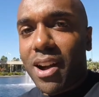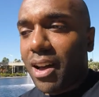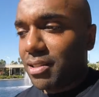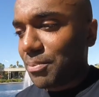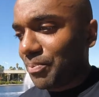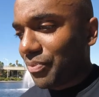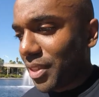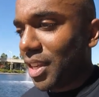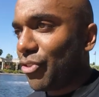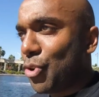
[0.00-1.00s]
awesome.
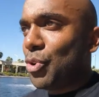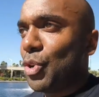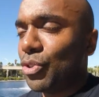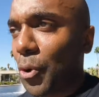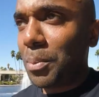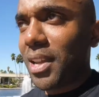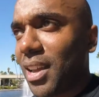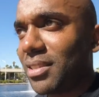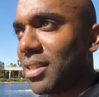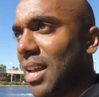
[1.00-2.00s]
And if you use
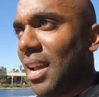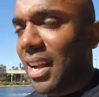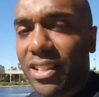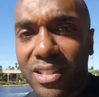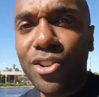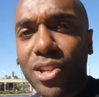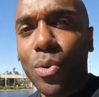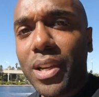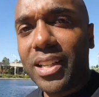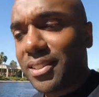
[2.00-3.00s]
OBS, consider
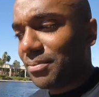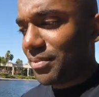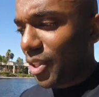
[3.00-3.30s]
donating.